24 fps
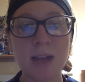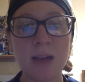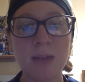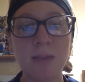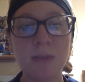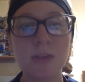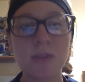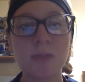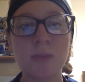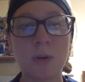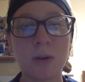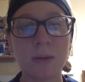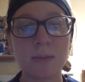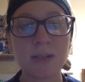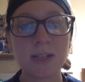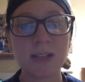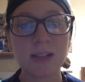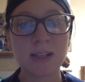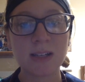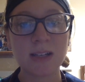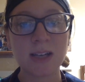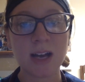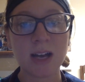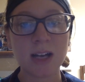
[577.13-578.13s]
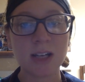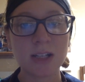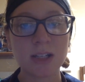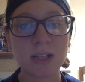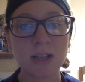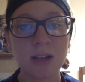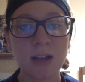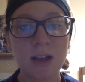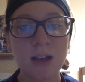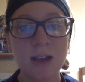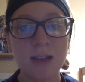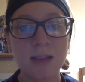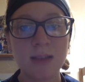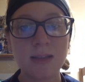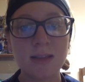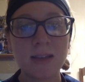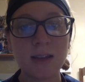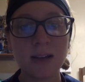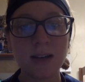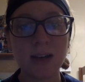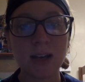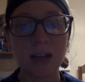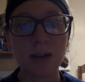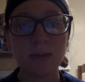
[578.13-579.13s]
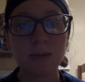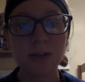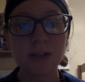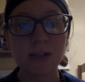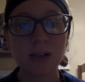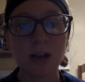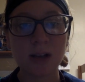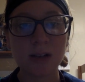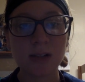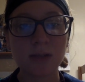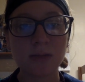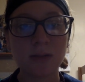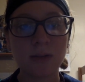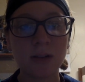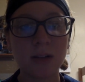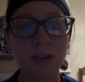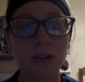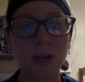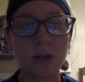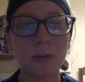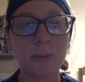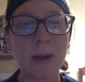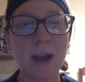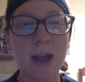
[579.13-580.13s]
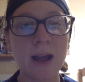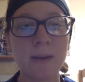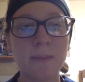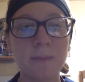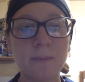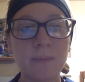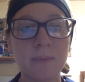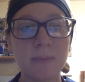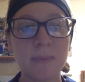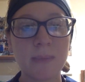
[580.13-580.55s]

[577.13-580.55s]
and was warm to the touch. The knee was also a little red.